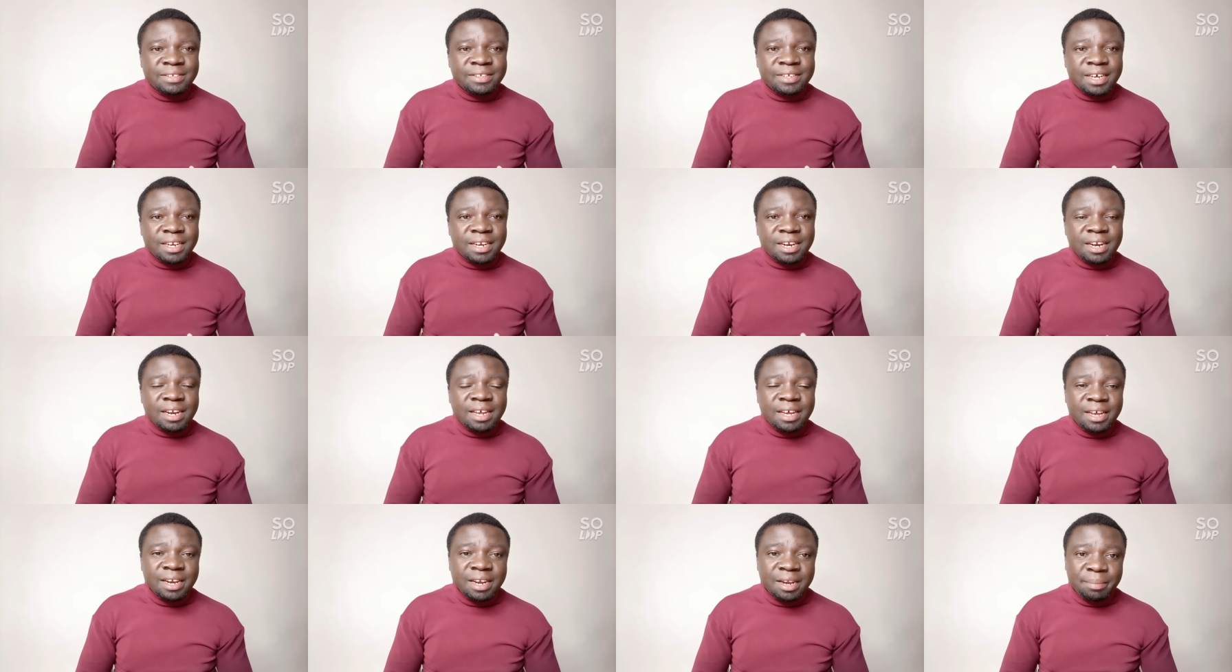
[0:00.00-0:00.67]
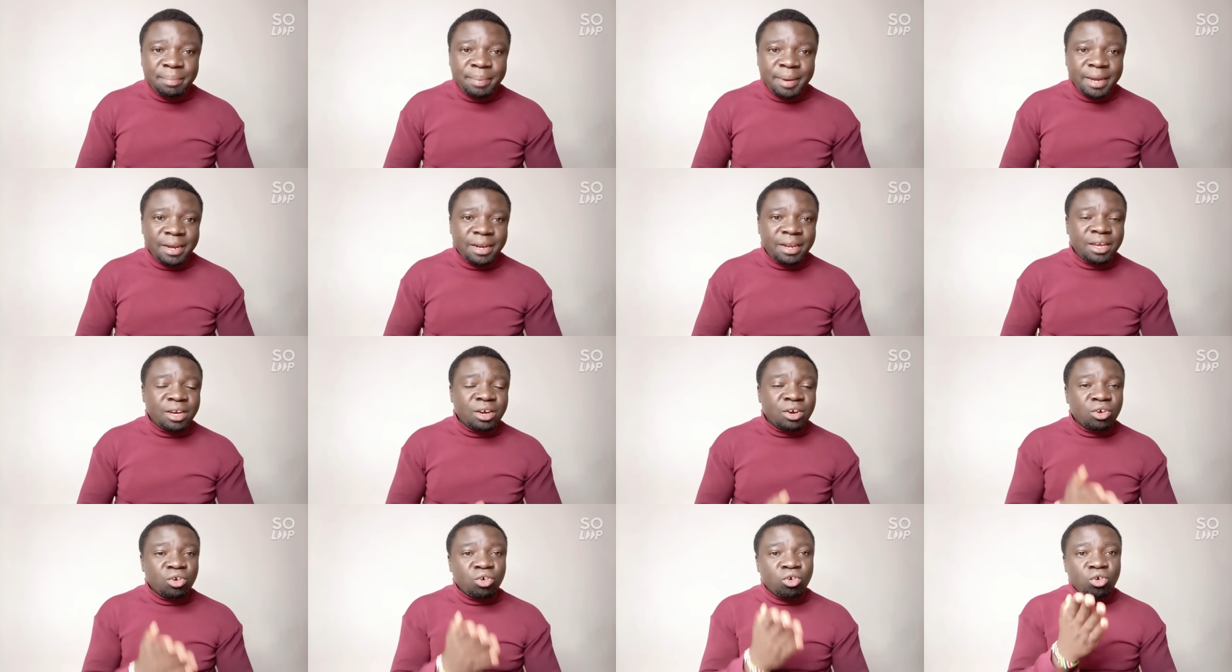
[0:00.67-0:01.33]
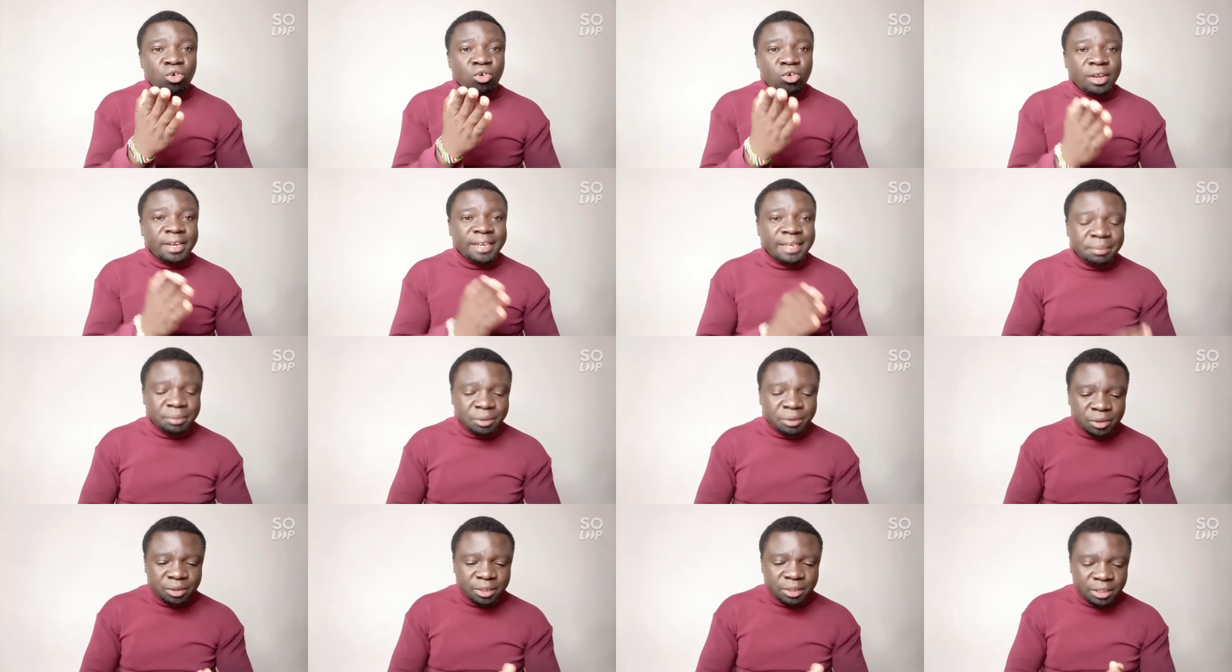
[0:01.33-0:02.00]
channel, depending on your
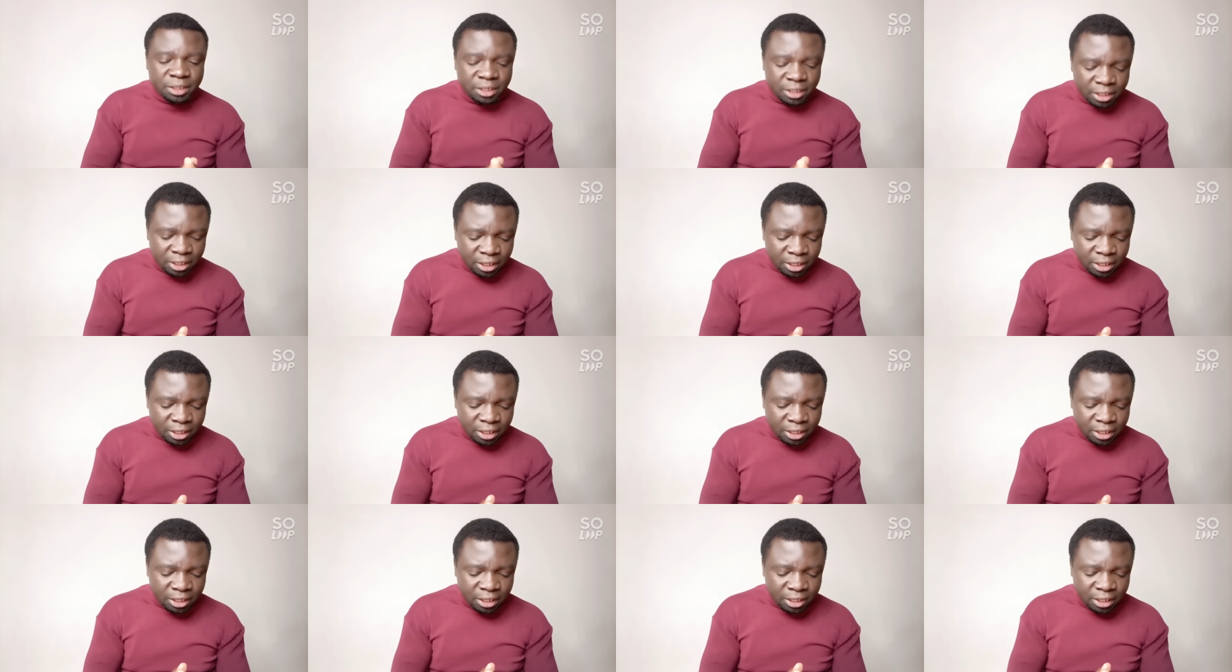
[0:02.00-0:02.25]
time zone.